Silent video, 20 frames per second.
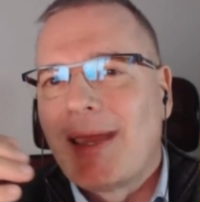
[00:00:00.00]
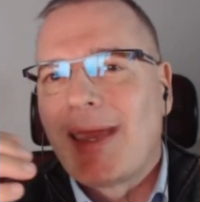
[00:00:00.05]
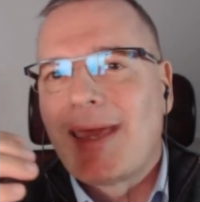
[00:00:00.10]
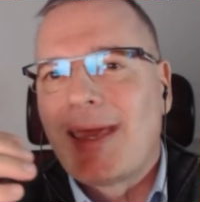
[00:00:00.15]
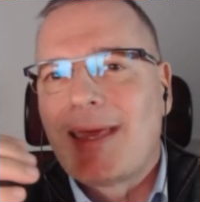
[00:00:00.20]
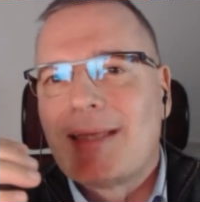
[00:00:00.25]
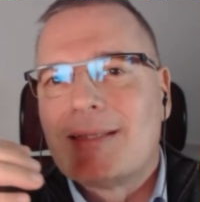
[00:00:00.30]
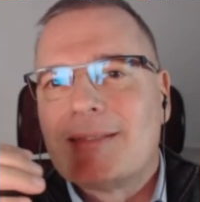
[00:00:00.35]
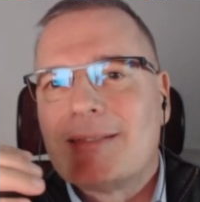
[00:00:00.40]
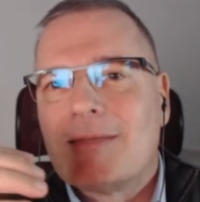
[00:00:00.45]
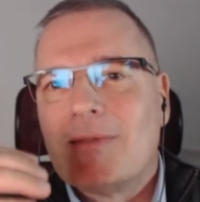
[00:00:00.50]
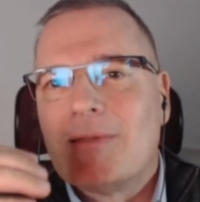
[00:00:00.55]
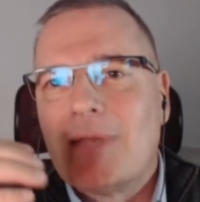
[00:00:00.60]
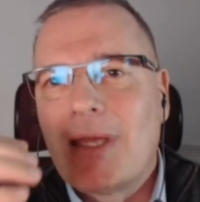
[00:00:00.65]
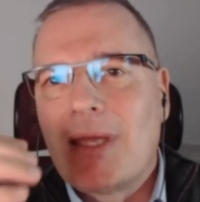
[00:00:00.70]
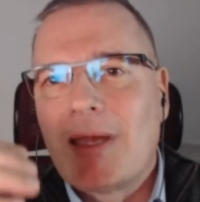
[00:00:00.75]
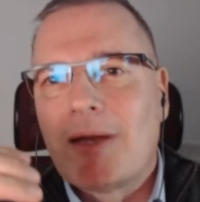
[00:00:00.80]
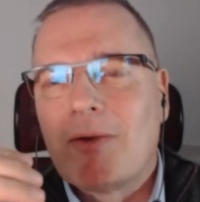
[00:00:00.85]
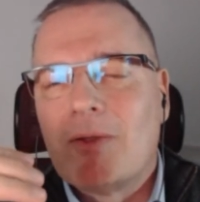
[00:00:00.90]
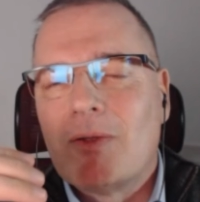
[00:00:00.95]
And
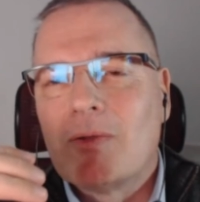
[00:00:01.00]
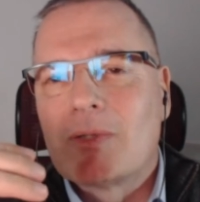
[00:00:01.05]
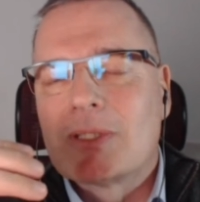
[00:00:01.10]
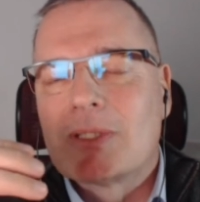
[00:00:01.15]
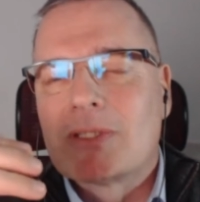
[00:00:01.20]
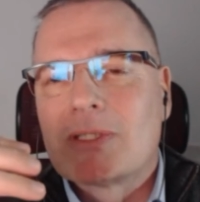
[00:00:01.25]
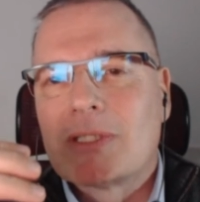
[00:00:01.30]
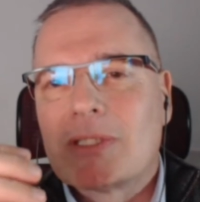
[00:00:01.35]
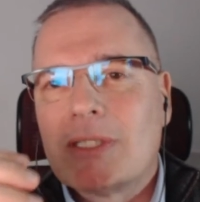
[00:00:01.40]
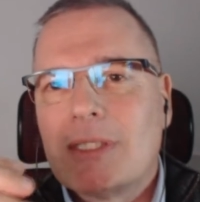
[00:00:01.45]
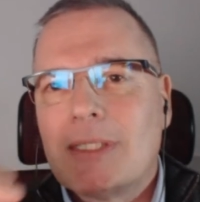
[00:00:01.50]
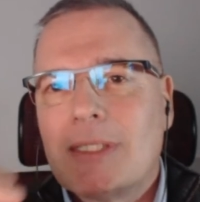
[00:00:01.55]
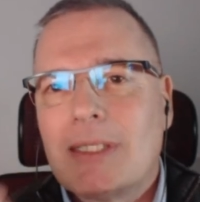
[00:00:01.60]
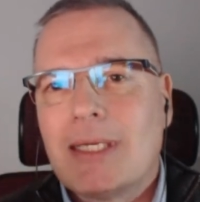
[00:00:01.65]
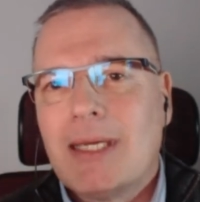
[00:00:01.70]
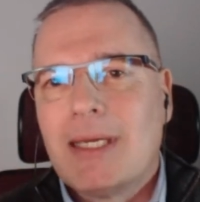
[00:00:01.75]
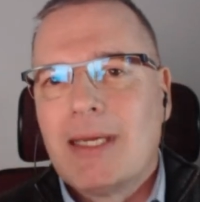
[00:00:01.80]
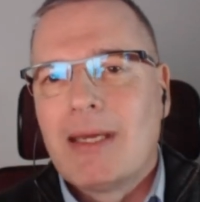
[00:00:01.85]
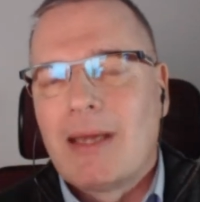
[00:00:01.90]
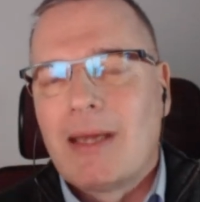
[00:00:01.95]
there you can
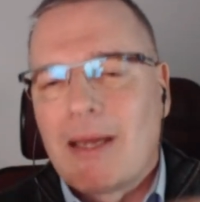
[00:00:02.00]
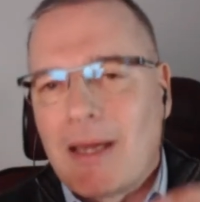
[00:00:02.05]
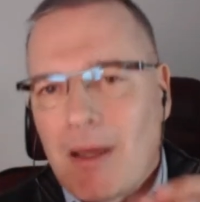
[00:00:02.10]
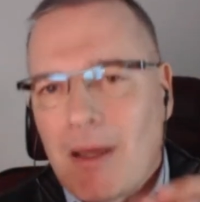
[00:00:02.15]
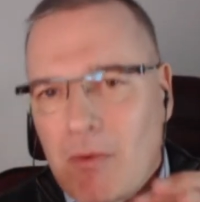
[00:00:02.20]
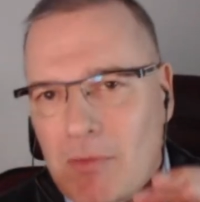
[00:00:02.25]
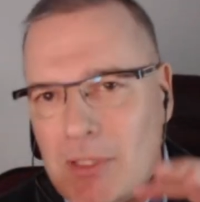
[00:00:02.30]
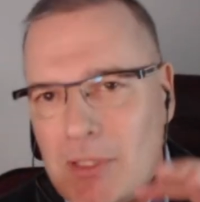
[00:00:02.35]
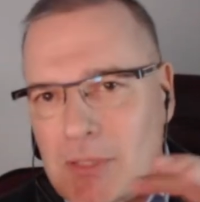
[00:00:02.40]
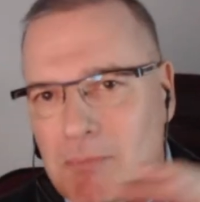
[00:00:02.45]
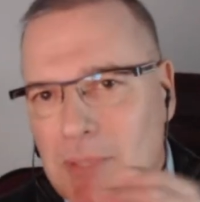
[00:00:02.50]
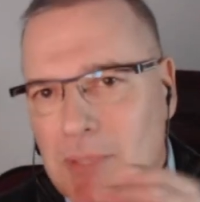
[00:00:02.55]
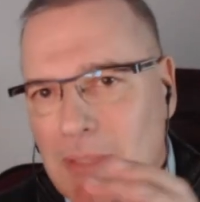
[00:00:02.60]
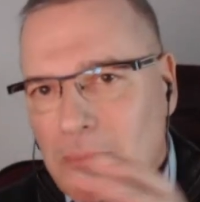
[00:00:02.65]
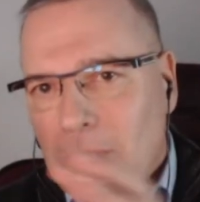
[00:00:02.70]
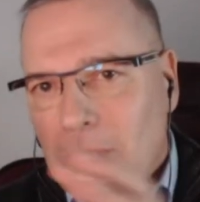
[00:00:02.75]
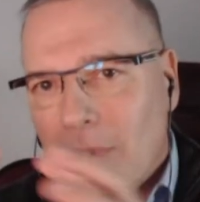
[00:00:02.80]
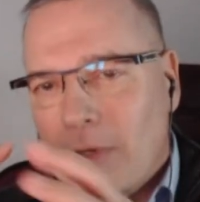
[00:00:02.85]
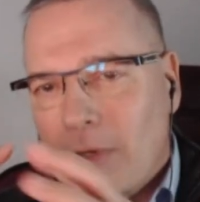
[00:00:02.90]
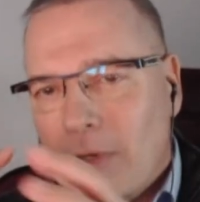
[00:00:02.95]
see how these
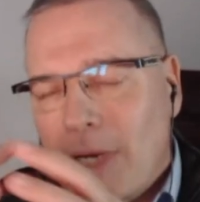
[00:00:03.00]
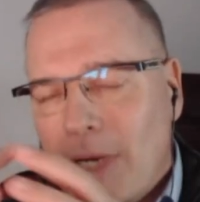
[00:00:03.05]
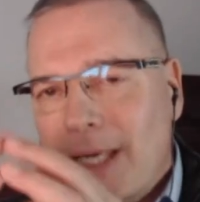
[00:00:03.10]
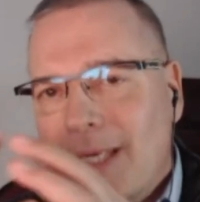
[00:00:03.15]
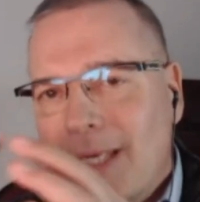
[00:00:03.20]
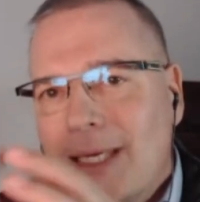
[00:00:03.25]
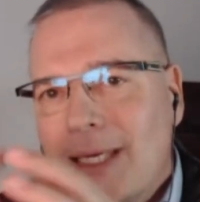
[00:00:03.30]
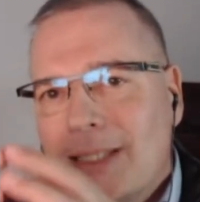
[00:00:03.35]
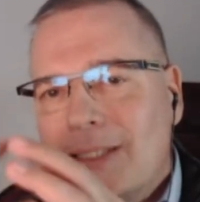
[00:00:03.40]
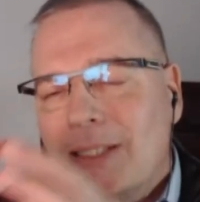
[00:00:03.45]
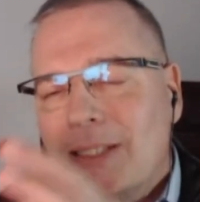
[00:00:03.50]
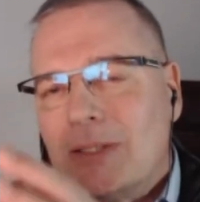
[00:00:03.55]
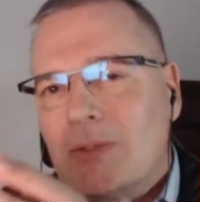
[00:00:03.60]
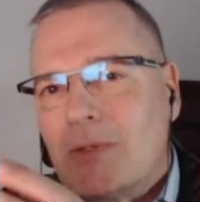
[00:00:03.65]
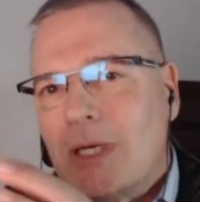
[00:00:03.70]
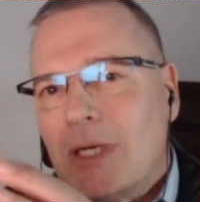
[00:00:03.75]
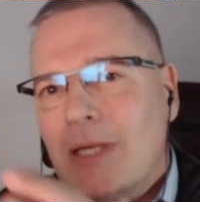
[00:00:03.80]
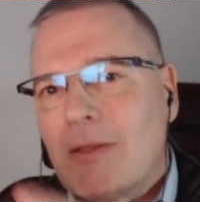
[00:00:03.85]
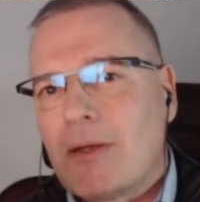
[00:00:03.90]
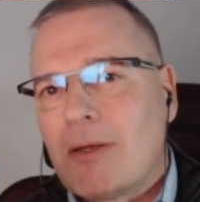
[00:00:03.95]
people are like getting
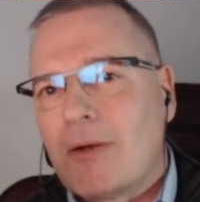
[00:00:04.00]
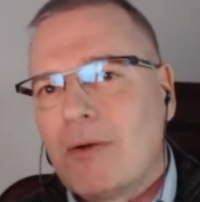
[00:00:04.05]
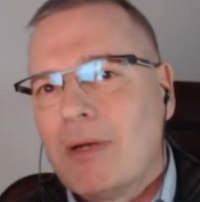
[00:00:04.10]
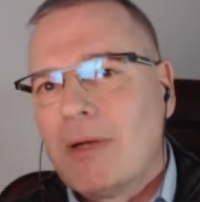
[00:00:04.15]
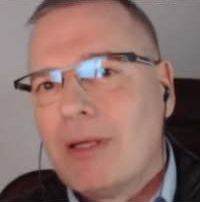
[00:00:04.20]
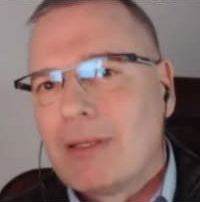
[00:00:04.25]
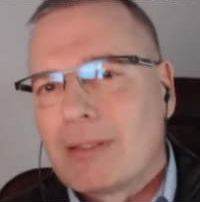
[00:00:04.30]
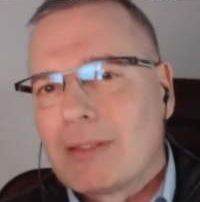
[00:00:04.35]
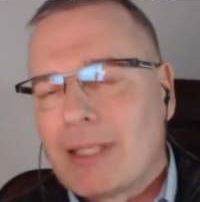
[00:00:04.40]
together.